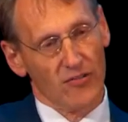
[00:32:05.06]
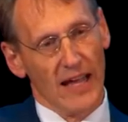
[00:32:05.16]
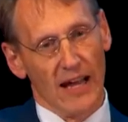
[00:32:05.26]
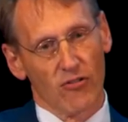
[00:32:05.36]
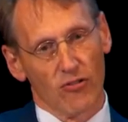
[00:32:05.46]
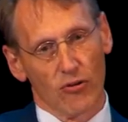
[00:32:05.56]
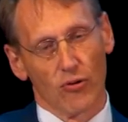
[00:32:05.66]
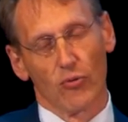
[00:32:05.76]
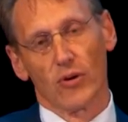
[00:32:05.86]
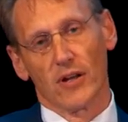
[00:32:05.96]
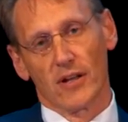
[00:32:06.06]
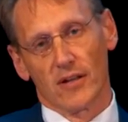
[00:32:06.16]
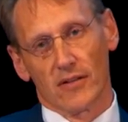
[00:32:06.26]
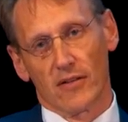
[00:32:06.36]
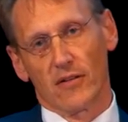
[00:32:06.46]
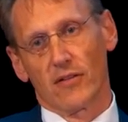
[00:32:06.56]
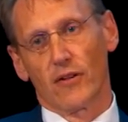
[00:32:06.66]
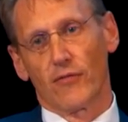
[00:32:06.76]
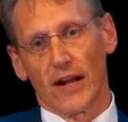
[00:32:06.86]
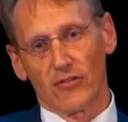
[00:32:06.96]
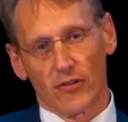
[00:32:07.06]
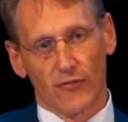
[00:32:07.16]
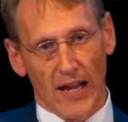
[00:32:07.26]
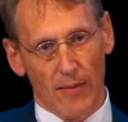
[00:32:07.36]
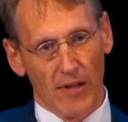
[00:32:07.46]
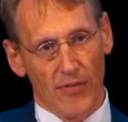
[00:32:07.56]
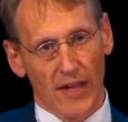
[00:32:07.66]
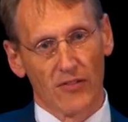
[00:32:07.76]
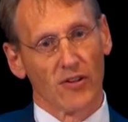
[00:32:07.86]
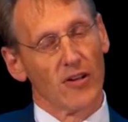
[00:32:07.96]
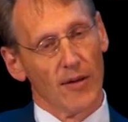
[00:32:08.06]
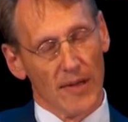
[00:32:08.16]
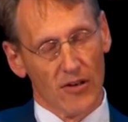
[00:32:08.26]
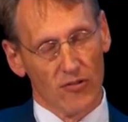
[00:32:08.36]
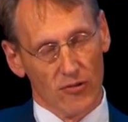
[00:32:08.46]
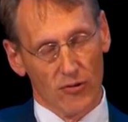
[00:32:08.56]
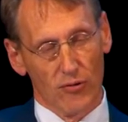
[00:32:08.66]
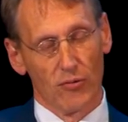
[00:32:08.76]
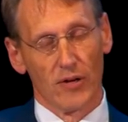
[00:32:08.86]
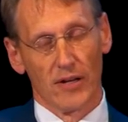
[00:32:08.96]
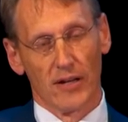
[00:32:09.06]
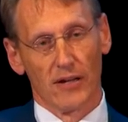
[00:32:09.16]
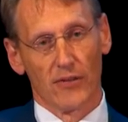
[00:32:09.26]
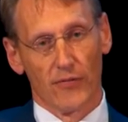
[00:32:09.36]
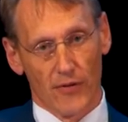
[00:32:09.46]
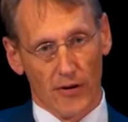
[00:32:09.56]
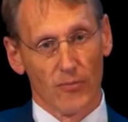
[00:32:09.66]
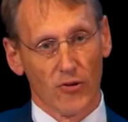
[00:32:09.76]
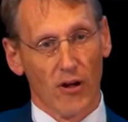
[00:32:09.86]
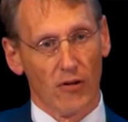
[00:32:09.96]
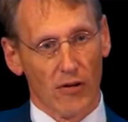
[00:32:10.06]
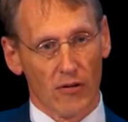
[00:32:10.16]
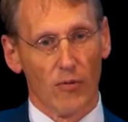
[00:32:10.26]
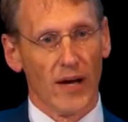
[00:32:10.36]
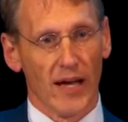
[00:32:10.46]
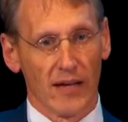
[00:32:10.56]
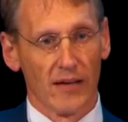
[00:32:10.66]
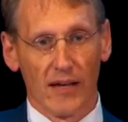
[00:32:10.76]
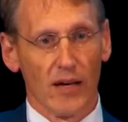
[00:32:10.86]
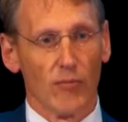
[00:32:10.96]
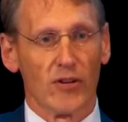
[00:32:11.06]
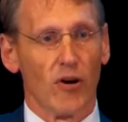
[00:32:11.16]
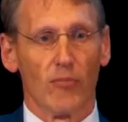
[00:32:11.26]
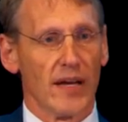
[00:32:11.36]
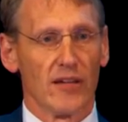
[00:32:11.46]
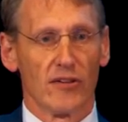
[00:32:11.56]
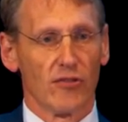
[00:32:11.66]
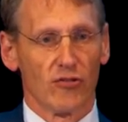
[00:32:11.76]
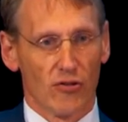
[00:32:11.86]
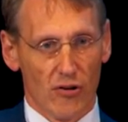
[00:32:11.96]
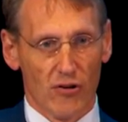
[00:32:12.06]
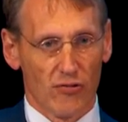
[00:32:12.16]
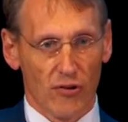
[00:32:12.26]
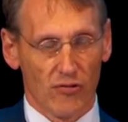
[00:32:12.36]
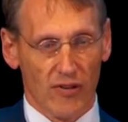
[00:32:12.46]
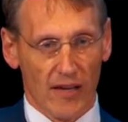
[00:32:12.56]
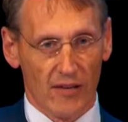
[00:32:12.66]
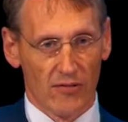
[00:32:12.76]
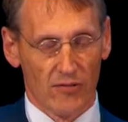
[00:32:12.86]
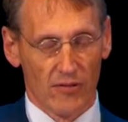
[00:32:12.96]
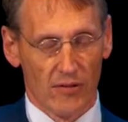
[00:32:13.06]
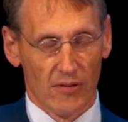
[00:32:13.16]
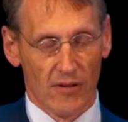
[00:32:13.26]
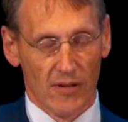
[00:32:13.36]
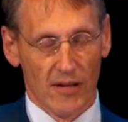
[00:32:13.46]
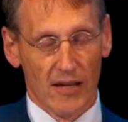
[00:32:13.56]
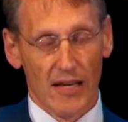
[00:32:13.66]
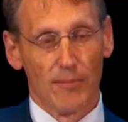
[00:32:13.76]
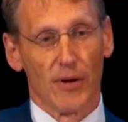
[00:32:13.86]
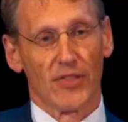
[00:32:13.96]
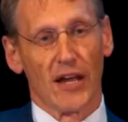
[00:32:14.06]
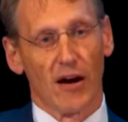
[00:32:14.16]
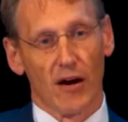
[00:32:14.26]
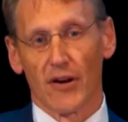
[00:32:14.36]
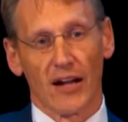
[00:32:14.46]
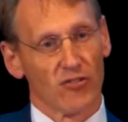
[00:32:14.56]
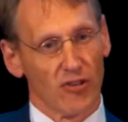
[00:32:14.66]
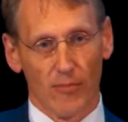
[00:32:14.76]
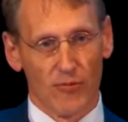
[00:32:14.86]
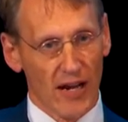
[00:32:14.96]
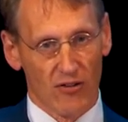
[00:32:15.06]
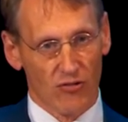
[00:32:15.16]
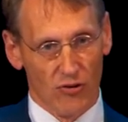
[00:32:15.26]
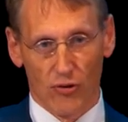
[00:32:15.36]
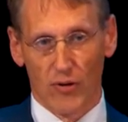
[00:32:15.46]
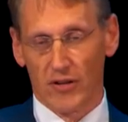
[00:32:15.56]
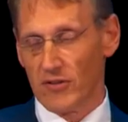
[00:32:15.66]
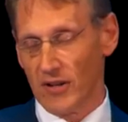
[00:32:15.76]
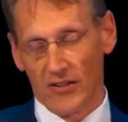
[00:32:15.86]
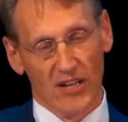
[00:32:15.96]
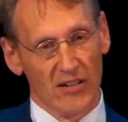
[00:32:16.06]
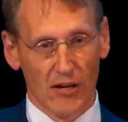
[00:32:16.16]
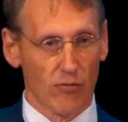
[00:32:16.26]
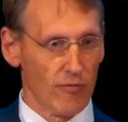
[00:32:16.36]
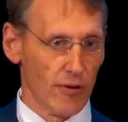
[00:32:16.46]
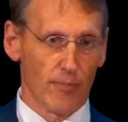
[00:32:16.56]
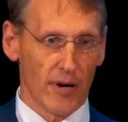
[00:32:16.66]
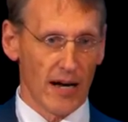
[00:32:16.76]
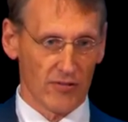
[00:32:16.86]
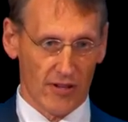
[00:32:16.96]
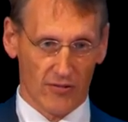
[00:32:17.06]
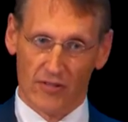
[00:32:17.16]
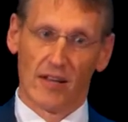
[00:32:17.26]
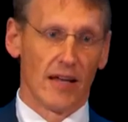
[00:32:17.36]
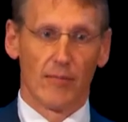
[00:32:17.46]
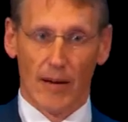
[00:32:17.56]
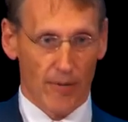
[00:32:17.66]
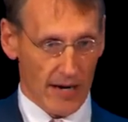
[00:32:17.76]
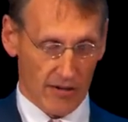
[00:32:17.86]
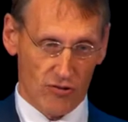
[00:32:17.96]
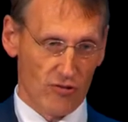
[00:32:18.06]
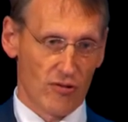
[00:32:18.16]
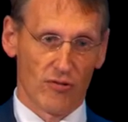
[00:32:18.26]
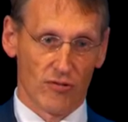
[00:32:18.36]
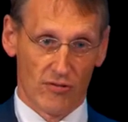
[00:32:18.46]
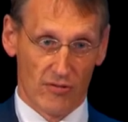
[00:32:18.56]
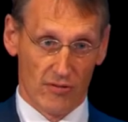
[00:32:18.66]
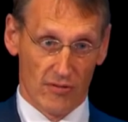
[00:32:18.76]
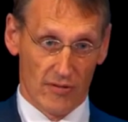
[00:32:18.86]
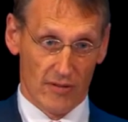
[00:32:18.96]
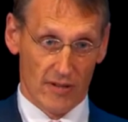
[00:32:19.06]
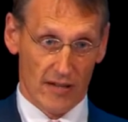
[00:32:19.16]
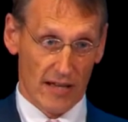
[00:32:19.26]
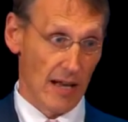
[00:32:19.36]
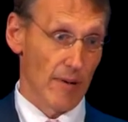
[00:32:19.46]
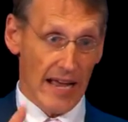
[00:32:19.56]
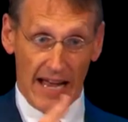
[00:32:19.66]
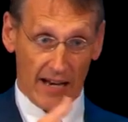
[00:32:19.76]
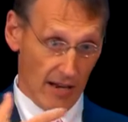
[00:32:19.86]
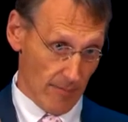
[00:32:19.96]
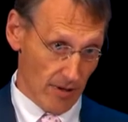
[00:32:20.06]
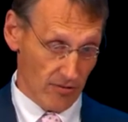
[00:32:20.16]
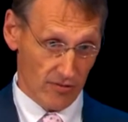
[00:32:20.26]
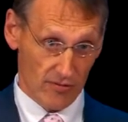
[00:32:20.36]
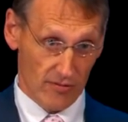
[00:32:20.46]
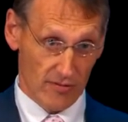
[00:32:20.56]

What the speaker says: that to the friends and family things that come into the firms all along the way. We don't mean to discourage those things, but they are not subject to a detailed review process by practitioners and by academics.